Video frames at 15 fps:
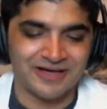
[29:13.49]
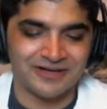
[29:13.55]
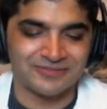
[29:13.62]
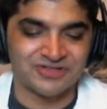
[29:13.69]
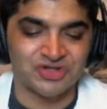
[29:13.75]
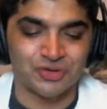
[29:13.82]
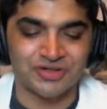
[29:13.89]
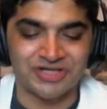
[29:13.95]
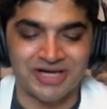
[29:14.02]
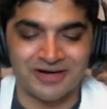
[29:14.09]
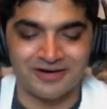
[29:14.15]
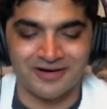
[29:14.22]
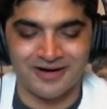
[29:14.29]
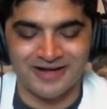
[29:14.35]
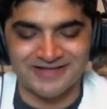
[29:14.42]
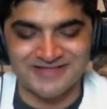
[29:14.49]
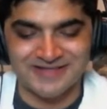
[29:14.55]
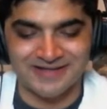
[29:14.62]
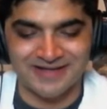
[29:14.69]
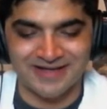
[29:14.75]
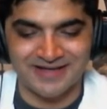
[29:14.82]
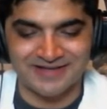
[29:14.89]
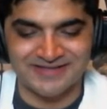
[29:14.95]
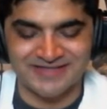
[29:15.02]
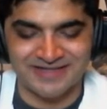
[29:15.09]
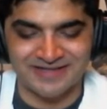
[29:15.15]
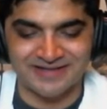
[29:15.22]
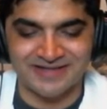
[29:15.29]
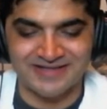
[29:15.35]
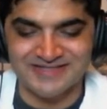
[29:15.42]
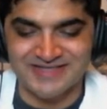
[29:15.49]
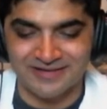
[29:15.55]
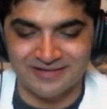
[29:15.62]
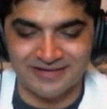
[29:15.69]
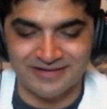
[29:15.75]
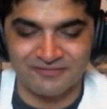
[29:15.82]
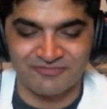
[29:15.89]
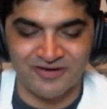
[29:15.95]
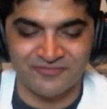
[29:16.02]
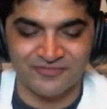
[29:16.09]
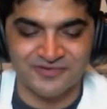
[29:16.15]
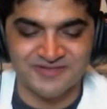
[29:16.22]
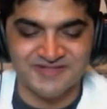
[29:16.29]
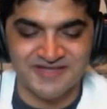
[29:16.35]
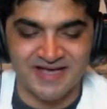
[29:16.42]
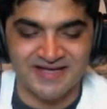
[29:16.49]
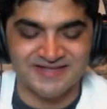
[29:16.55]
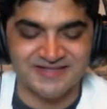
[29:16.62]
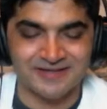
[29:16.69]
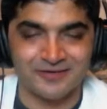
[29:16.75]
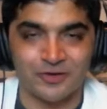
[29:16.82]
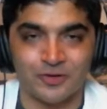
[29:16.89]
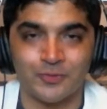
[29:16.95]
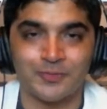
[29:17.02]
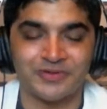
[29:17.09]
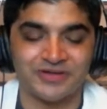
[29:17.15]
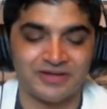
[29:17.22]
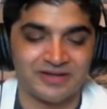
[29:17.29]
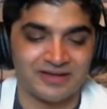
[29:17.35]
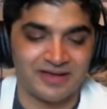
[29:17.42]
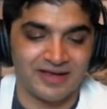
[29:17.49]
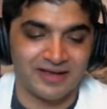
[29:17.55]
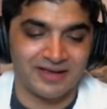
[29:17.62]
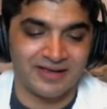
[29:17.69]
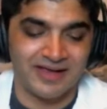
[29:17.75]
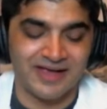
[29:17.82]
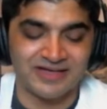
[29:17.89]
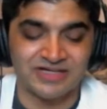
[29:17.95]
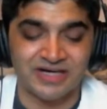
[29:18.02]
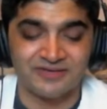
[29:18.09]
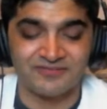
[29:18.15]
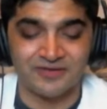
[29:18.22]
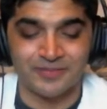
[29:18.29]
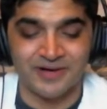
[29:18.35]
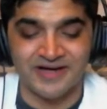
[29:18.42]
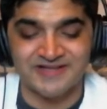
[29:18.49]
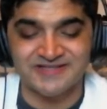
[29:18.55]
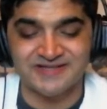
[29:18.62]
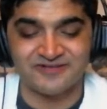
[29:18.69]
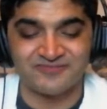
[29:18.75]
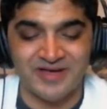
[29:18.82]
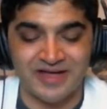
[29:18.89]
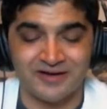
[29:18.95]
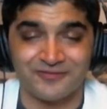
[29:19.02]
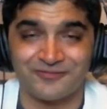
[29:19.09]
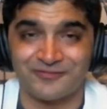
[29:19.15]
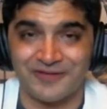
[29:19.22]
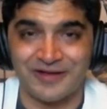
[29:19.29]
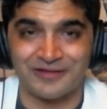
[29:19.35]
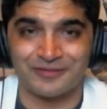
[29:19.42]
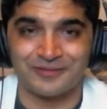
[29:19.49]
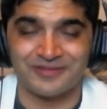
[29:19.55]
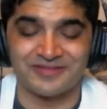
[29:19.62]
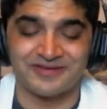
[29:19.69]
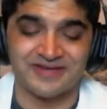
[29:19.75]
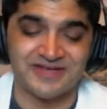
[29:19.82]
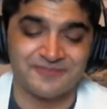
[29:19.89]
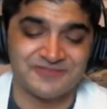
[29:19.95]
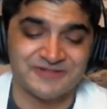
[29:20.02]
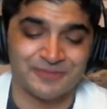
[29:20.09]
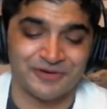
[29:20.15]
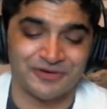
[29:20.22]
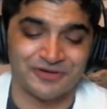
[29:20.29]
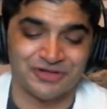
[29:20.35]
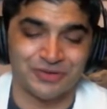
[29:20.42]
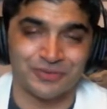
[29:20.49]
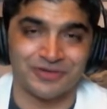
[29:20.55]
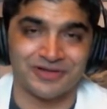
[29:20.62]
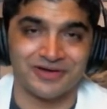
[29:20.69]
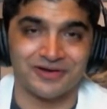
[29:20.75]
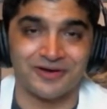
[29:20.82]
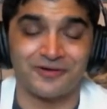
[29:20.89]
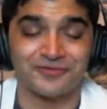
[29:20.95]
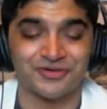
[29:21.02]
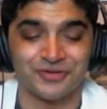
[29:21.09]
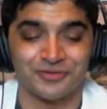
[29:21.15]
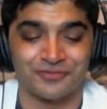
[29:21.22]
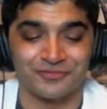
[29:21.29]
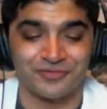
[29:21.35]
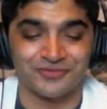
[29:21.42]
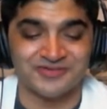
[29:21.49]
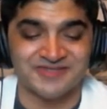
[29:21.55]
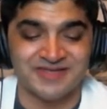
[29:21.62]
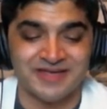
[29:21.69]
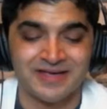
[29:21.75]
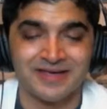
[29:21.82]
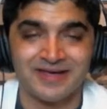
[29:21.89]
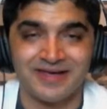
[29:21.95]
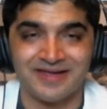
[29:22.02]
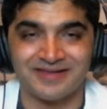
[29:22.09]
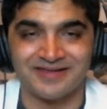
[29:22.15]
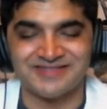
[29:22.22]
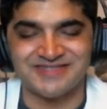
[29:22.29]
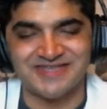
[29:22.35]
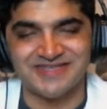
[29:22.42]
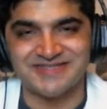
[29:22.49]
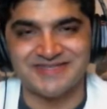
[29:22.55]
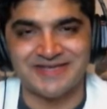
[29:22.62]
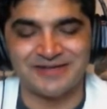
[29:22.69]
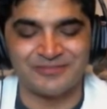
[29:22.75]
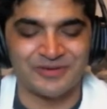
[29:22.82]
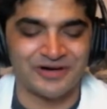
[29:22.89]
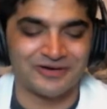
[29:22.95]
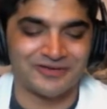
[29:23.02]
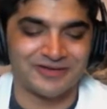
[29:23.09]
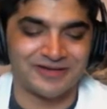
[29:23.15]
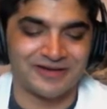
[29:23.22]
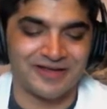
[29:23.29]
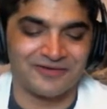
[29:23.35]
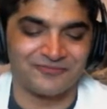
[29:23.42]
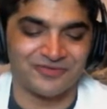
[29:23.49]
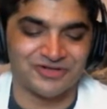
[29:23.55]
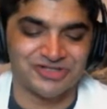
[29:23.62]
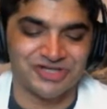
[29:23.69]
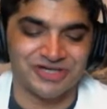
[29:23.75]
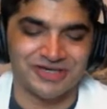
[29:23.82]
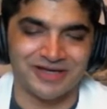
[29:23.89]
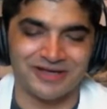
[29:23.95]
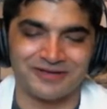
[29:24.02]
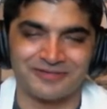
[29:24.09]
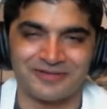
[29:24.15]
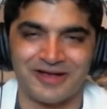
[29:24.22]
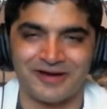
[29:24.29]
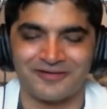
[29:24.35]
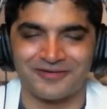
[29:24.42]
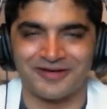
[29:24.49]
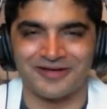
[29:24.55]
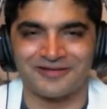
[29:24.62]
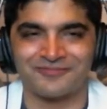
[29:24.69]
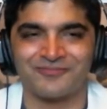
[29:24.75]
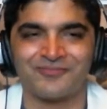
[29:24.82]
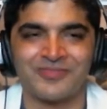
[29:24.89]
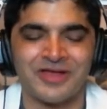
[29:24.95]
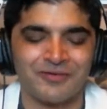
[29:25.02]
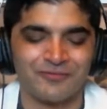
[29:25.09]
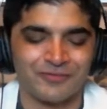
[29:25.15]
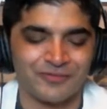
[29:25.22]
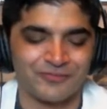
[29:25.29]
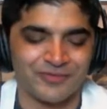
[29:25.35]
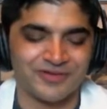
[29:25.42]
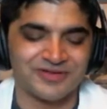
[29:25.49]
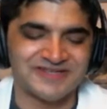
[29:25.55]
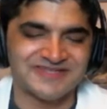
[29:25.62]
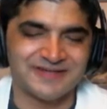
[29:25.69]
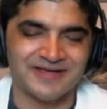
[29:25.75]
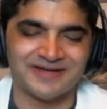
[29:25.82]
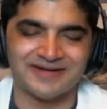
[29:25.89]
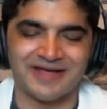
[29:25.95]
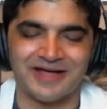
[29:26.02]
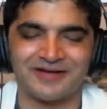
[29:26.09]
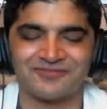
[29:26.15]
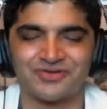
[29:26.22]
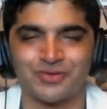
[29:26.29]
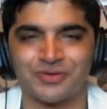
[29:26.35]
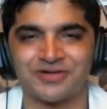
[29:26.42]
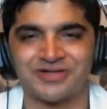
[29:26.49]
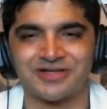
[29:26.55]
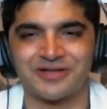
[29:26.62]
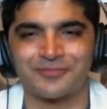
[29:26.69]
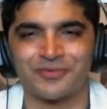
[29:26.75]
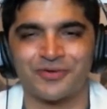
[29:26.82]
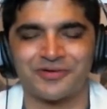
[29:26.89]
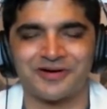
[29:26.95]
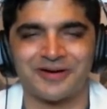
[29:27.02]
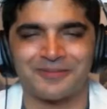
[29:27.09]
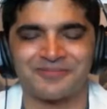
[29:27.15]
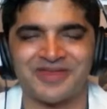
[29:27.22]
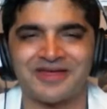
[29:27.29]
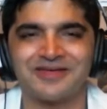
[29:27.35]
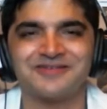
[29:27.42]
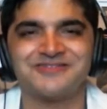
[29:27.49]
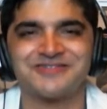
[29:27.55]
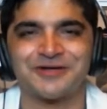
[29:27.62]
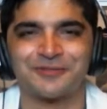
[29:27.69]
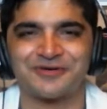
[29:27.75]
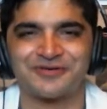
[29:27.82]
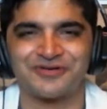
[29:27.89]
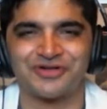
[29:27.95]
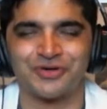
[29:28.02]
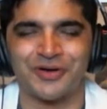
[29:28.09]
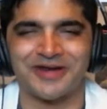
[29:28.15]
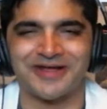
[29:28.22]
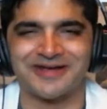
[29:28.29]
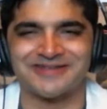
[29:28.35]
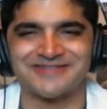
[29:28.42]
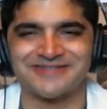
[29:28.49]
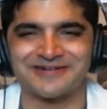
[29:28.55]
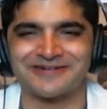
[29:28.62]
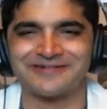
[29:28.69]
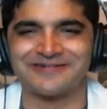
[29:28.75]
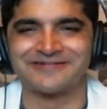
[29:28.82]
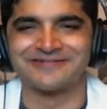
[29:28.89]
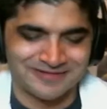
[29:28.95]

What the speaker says: George Kerr has engaged in these collective efforts as an openly gay, HIV positive man of faith with deep spiritual and cultural roots in the DC, Maryland, and Virginia area. We're really excited to have George on the program. Thank you so much for joining us, sir.